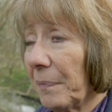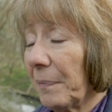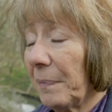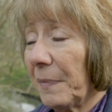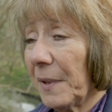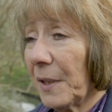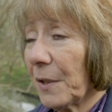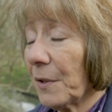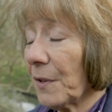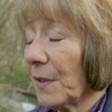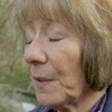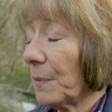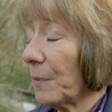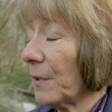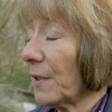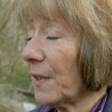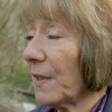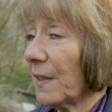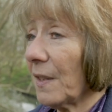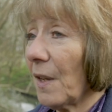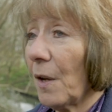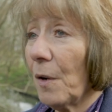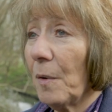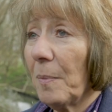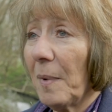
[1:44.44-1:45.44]
because it was
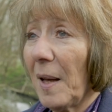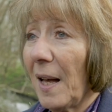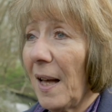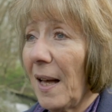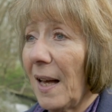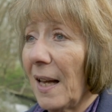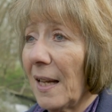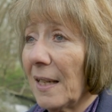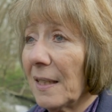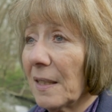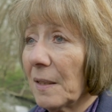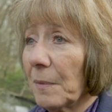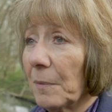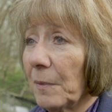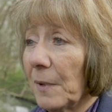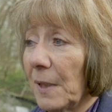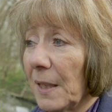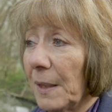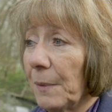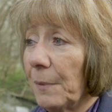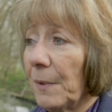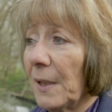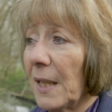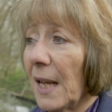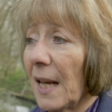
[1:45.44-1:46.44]
so bad.
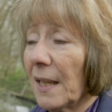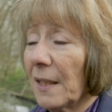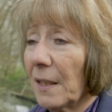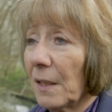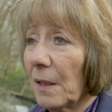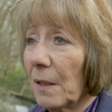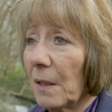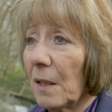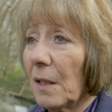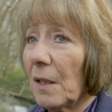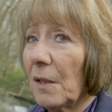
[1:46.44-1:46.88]
We had a